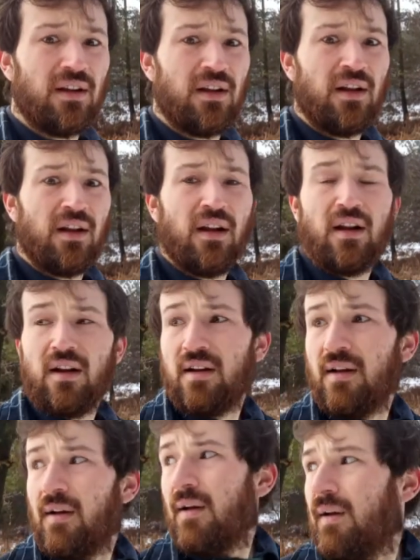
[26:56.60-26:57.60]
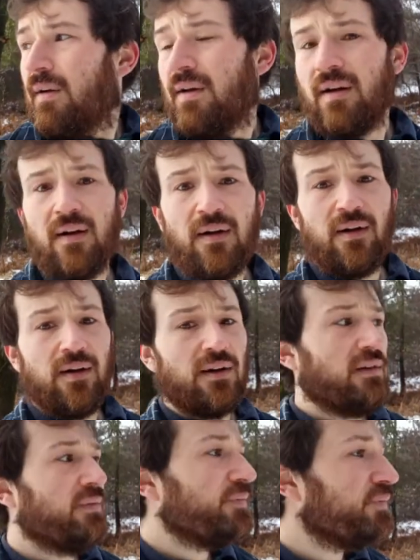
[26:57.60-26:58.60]

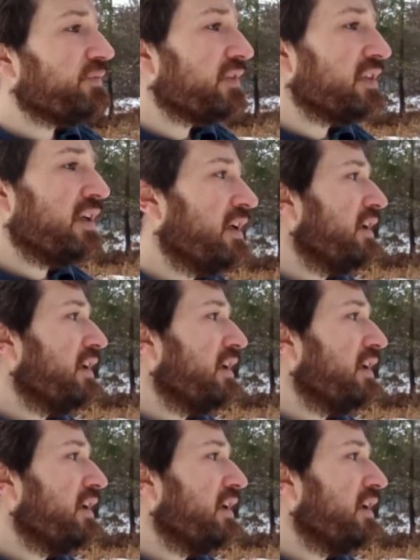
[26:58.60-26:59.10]
No one is speaking in this clip.